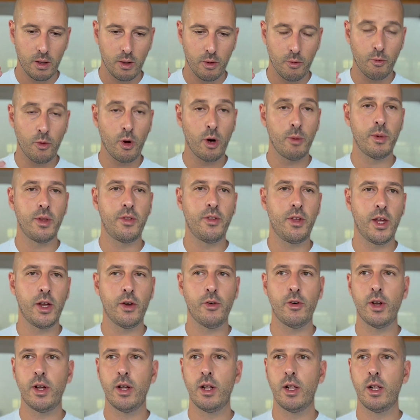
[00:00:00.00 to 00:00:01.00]
raw
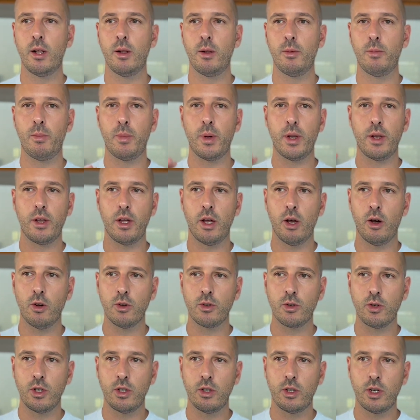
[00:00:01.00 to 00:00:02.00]
material, but
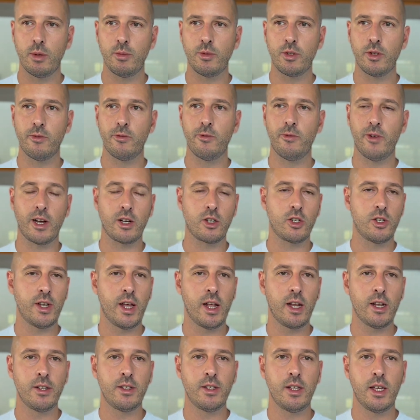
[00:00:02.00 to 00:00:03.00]
also in terms of
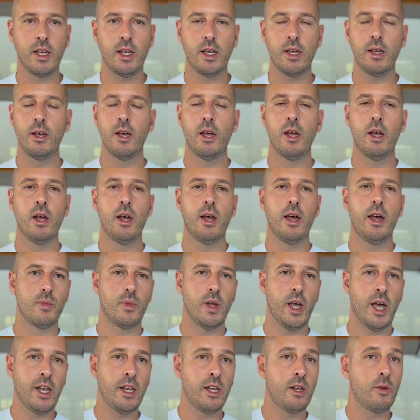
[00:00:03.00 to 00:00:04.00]
functionality,
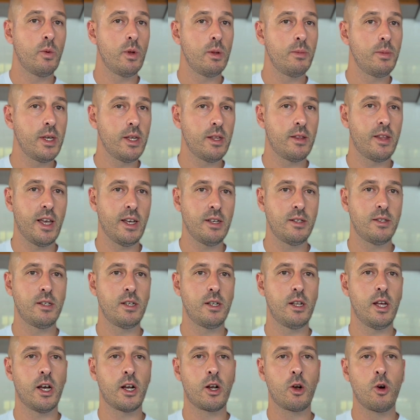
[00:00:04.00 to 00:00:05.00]
and it will be
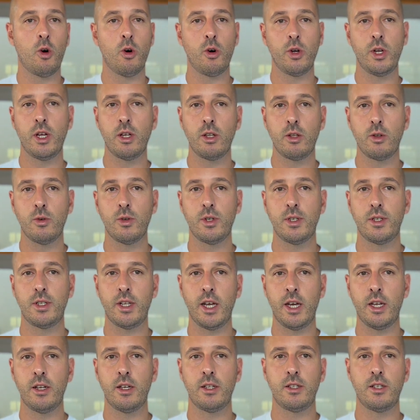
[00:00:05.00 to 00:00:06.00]
tested according to the
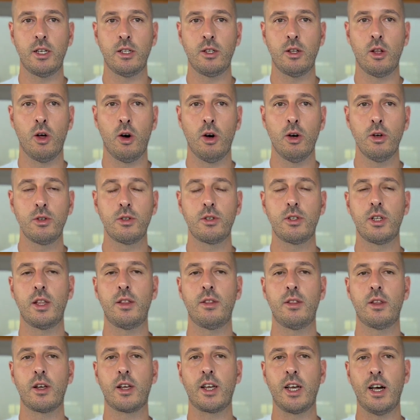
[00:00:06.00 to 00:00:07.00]
standards and laws
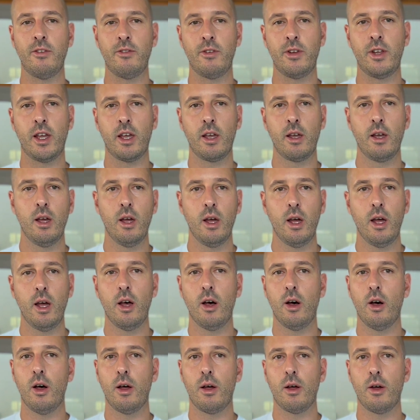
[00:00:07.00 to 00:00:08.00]
that the governing
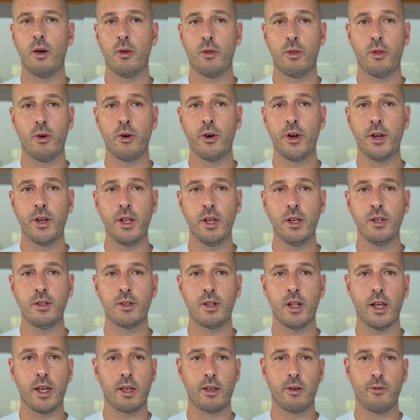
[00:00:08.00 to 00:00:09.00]
authorities,
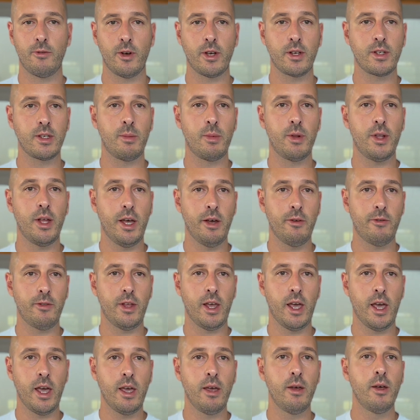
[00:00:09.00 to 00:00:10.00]
like for example the
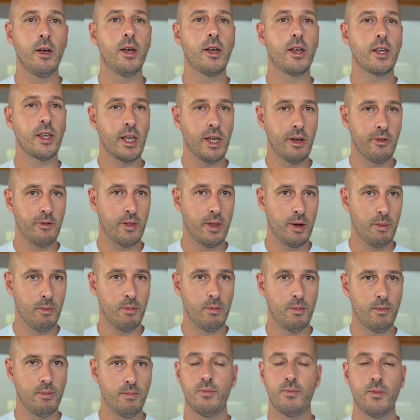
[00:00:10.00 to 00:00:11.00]
FDA, give them.
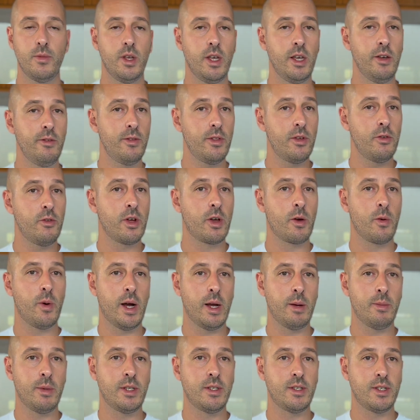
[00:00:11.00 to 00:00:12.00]
If the
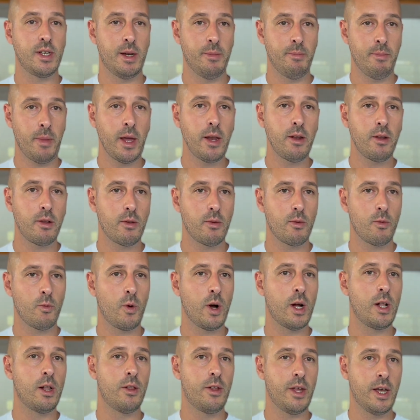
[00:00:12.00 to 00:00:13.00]
requirements are met
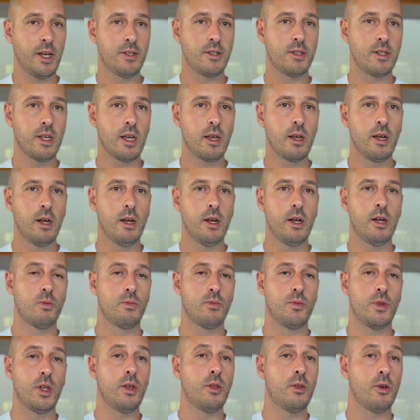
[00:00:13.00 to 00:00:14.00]
while testing,
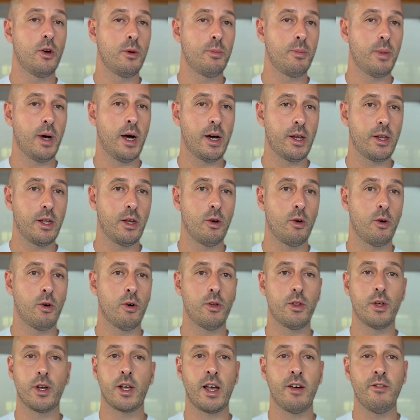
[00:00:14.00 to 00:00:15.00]
the third party
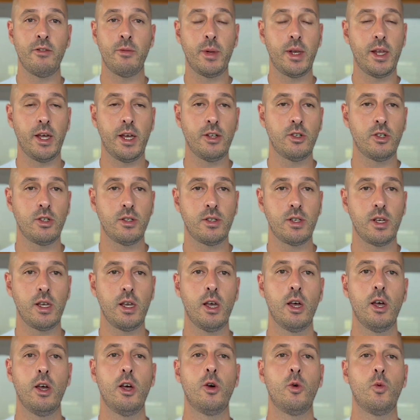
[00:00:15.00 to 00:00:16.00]
or the government
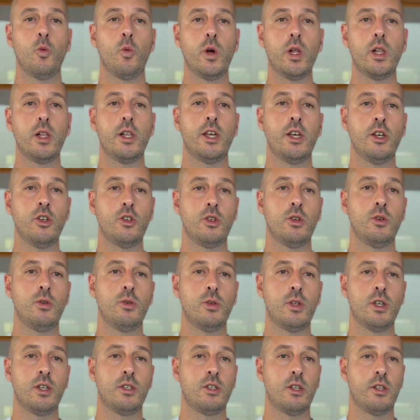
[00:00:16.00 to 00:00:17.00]
agency will issue
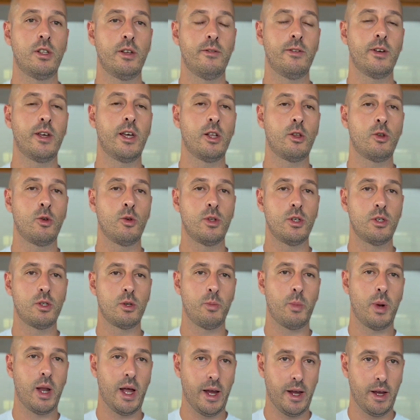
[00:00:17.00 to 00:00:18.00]
the certificate to the
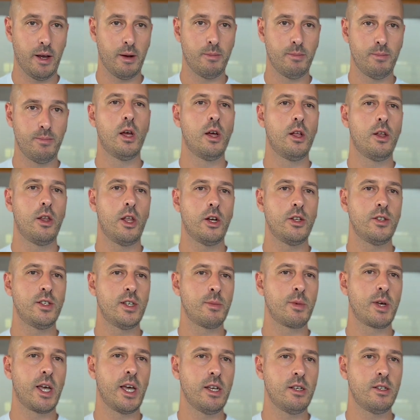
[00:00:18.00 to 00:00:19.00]
supplier. Now, in
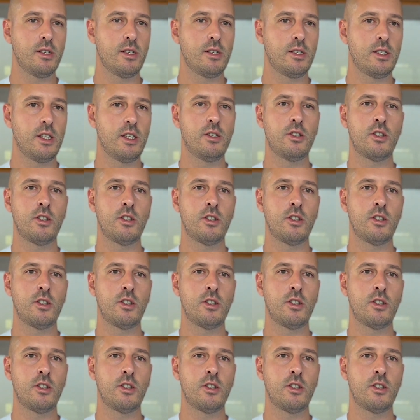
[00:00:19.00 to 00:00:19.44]
some cases, these